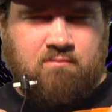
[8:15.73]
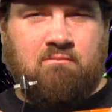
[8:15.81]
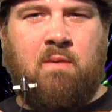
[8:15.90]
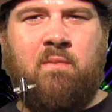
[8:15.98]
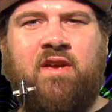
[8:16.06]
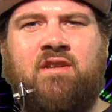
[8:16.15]

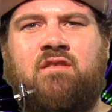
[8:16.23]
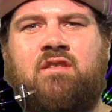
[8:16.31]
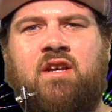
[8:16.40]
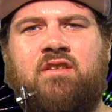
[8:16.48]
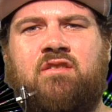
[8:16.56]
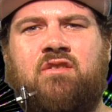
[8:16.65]
My man
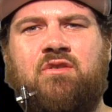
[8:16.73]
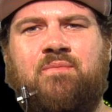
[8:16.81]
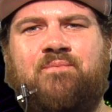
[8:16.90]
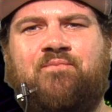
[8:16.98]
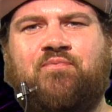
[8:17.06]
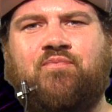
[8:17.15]
Chester,
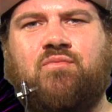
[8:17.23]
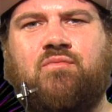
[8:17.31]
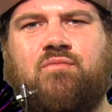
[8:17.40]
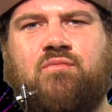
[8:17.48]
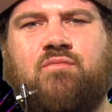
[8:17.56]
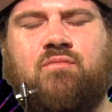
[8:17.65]

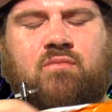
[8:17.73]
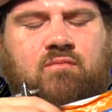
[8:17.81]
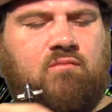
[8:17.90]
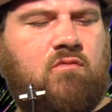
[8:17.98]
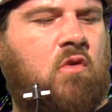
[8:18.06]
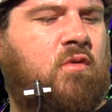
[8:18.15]

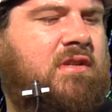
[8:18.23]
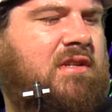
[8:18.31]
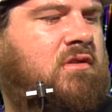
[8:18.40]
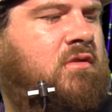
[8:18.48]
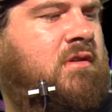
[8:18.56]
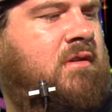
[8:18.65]
what's he
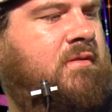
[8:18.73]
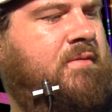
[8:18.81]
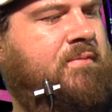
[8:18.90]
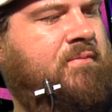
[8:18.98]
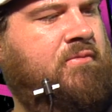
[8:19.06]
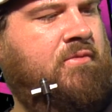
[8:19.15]
doing?
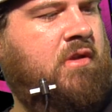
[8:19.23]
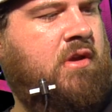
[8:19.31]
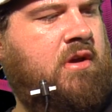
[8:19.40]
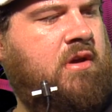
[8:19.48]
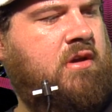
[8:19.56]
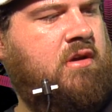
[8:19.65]

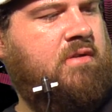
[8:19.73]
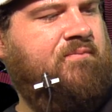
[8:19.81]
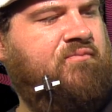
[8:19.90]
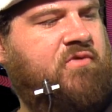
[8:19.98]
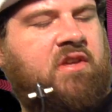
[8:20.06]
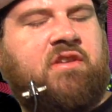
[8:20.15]

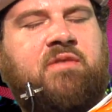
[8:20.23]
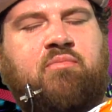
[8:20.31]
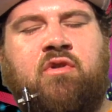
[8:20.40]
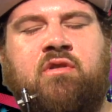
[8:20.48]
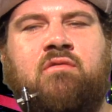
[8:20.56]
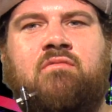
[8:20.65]
He's just
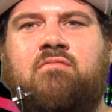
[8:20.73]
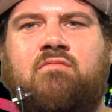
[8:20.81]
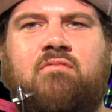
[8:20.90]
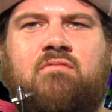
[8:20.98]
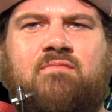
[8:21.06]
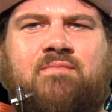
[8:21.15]
putting,
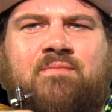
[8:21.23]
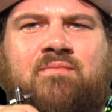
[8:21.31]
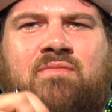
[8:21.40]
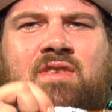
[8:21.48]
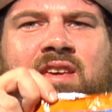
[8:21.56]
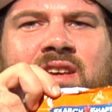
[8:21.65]

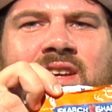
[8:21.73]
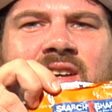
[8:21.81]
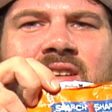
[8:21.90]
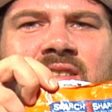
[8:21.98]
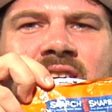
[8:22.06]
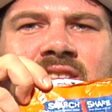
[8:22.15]

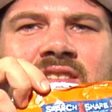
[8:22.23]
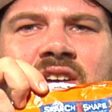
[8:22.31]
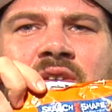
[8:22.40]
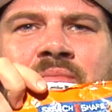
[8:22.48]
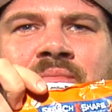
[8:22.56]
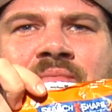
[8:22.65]
that's
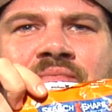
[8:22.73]
dumb.